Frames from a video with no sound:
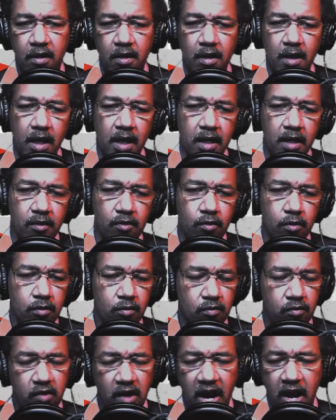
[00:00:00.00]
and
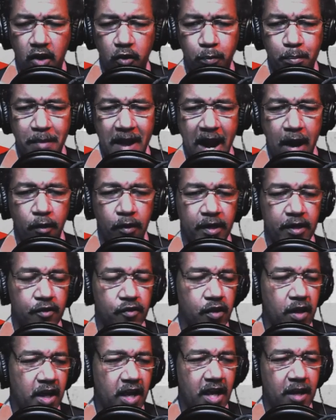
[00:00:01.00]
child marriage
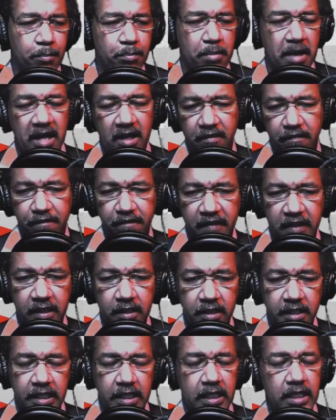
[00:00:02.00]
and
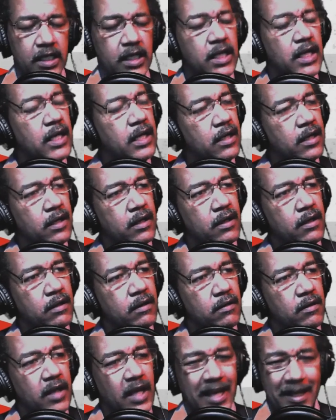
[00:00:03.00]
pedophilia,
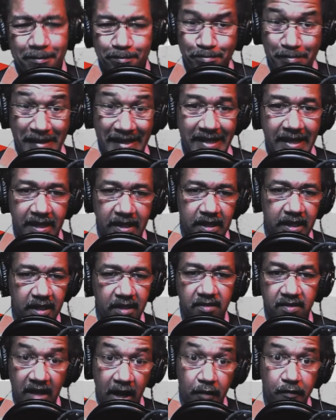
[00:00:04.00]
admittedly,
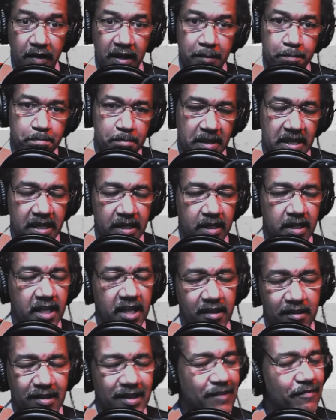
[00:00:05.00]
self-admittedly
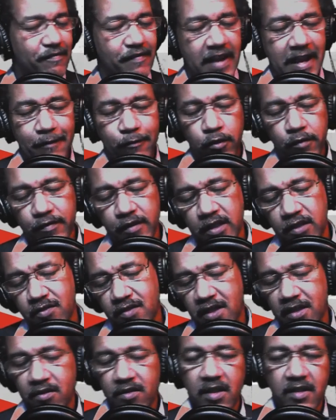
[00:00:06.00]
in favor of these
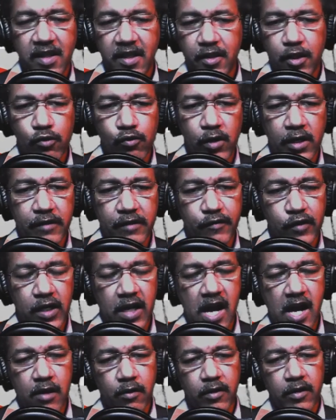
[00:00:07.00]
things, that they're running for
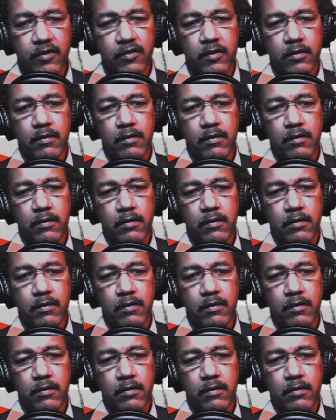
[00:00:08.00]
Congress.